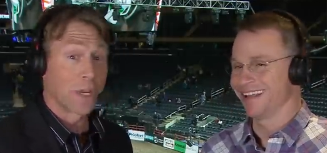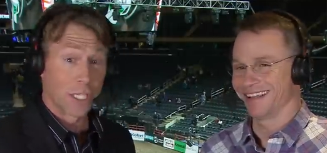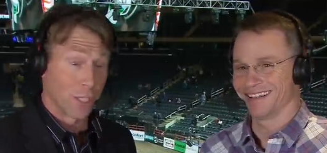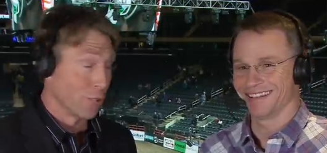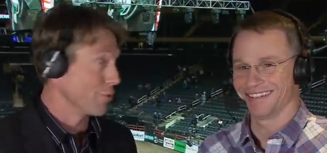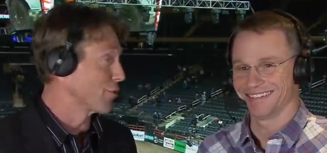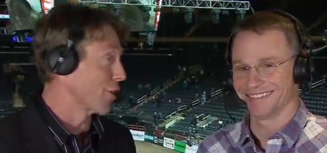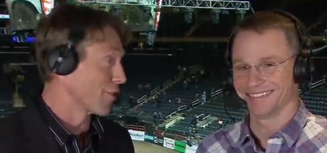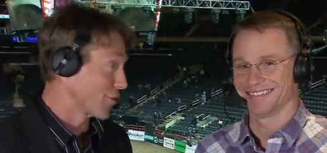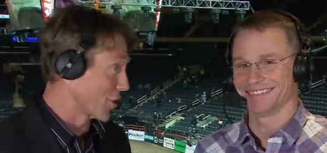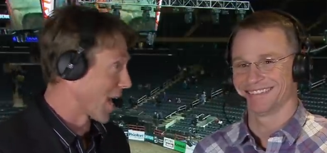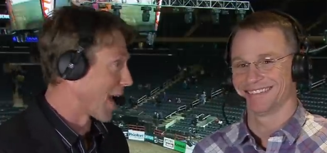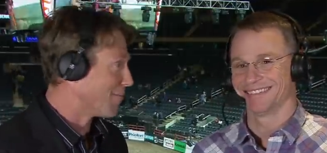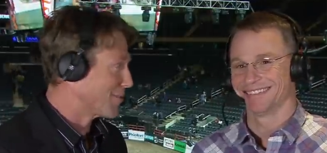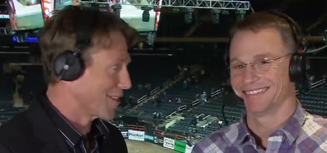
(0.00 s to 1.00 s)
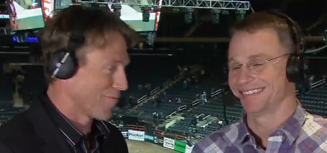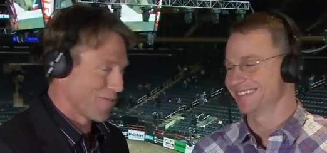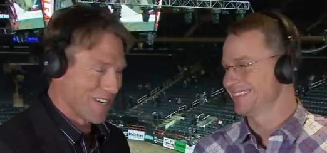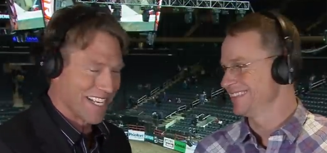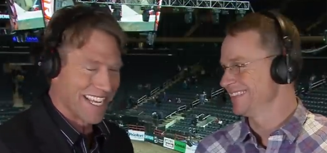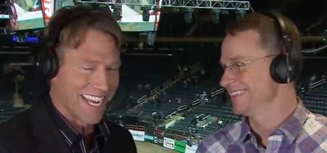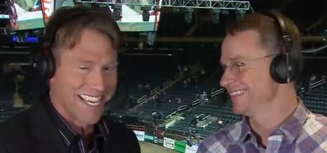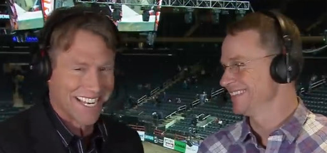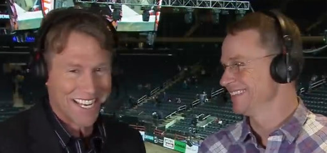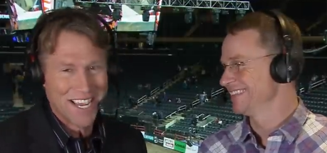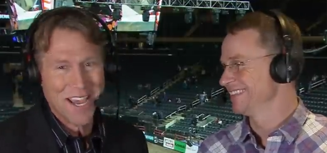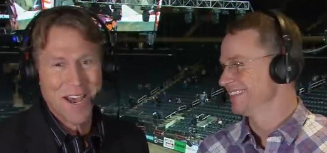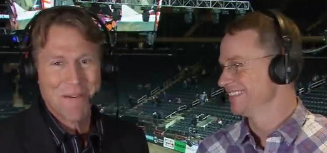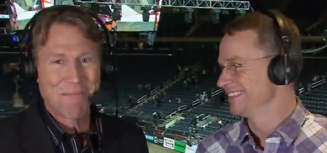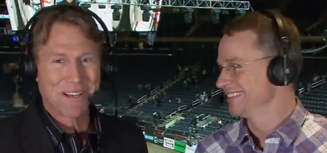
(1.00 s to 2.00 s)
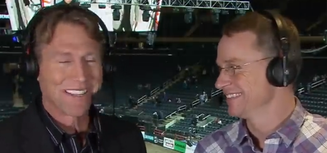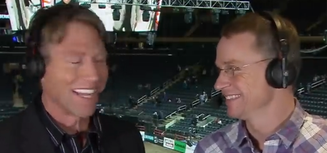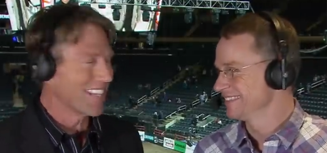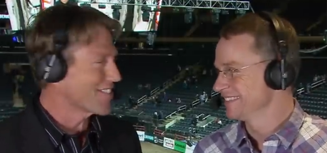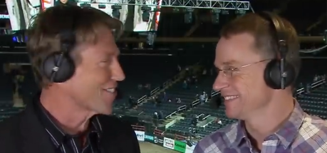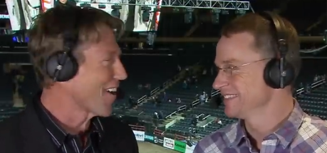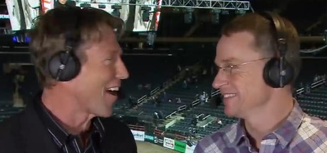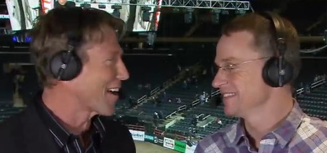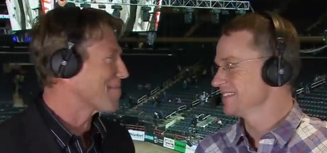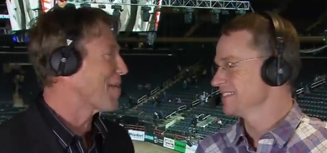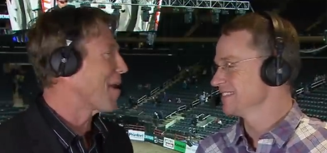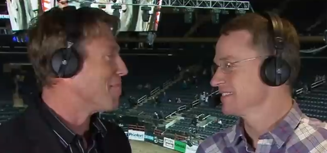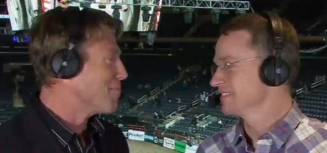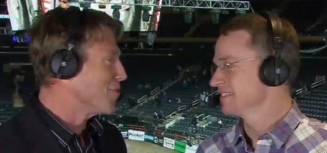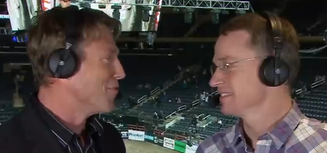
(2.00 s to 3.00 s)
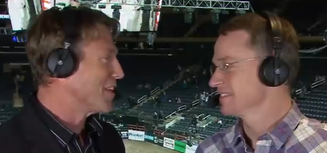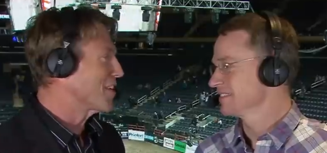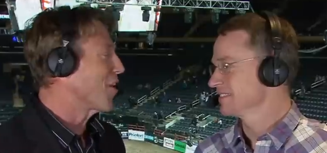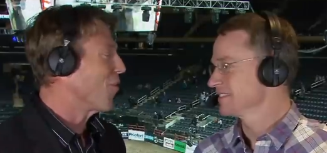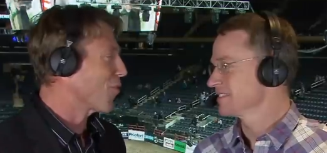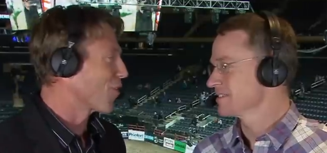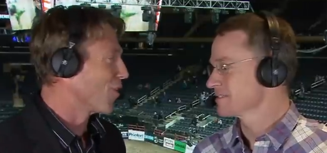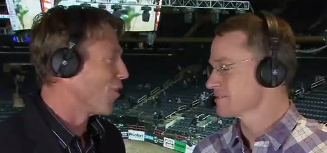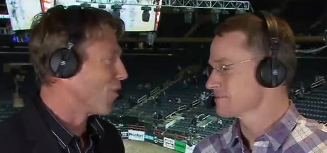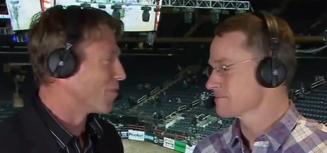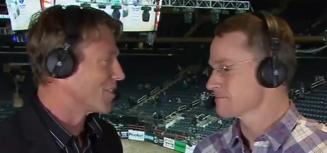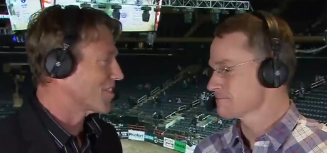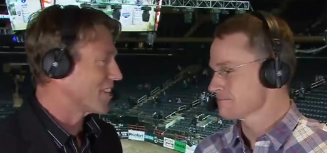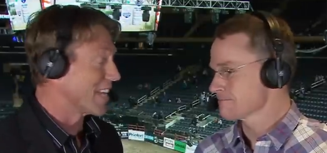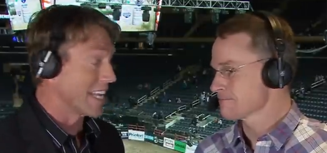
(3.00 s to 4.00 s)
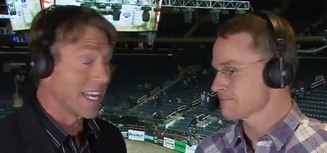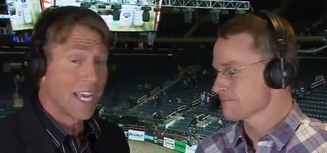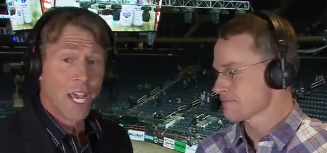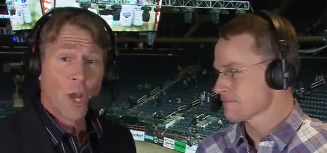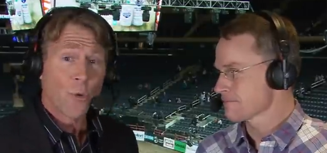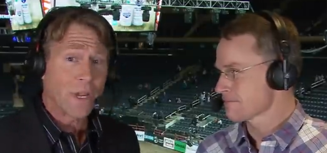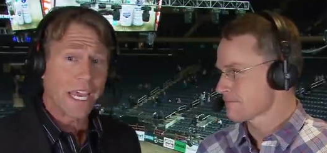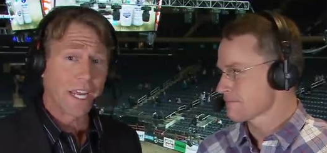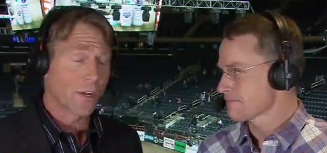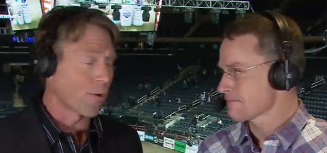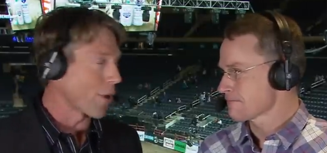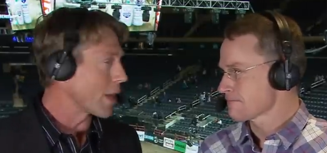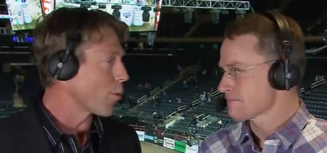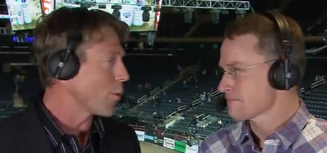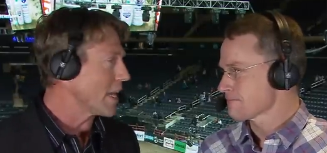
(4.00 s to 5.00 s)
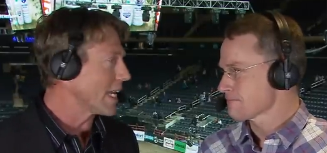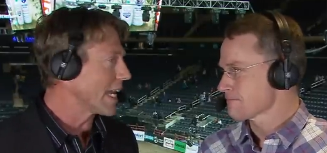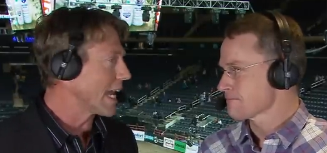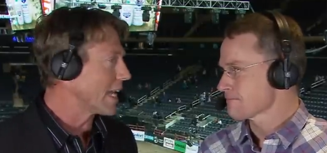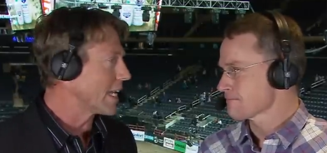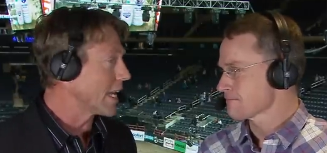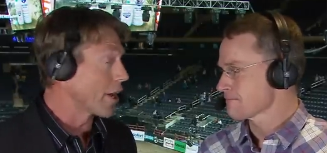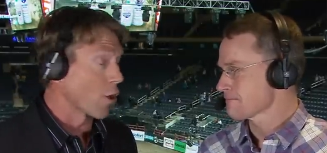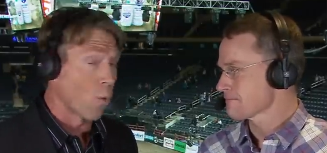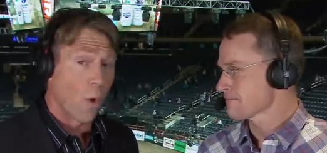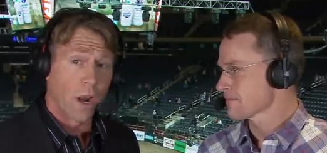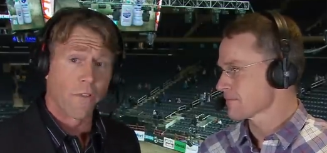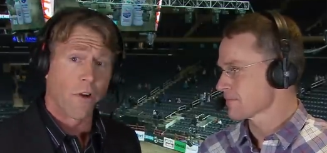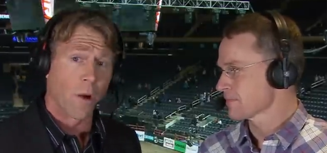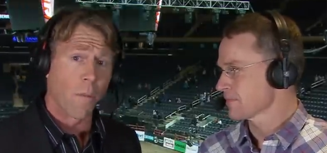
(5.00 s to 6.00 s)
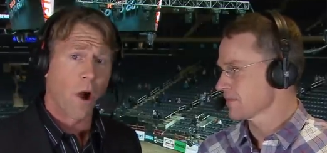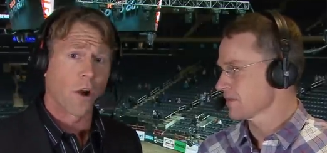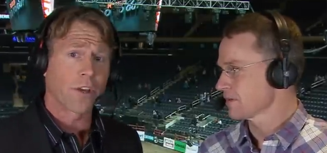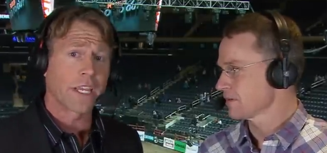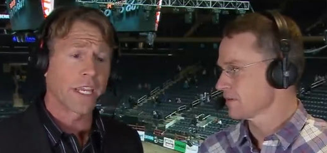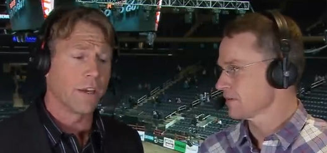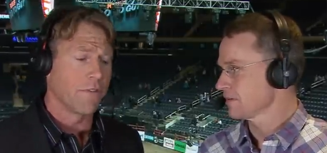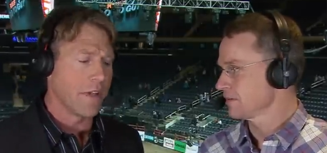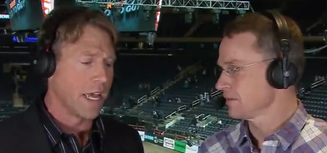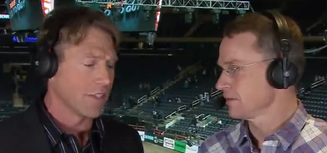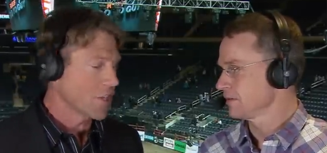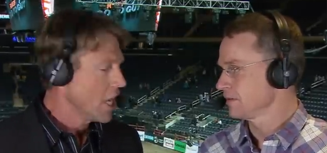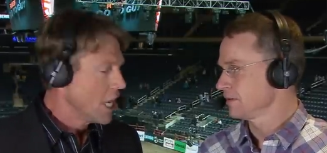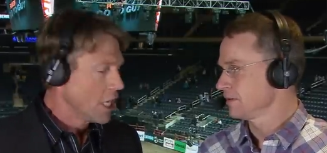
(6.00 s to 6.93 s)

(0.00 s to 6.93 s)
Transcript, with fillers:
Speaker 1: We'd lose our jobs if we did. But let's talk about moving to Oklahoma City. We get a great weekend here, one of our marquee events